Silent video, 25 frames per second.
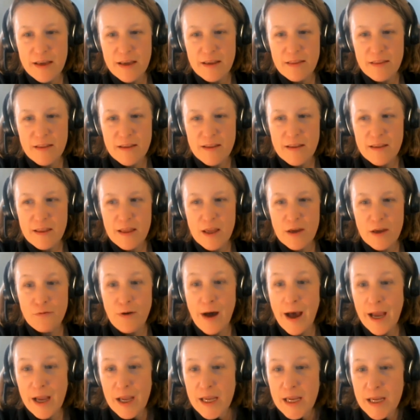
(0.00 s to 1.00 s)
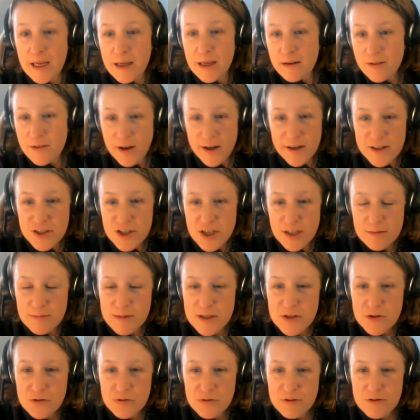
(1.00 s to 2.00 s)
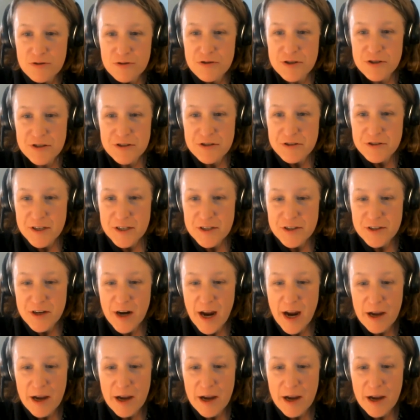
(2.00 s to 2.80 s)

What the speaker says: Like if I got a job as school nutrition director,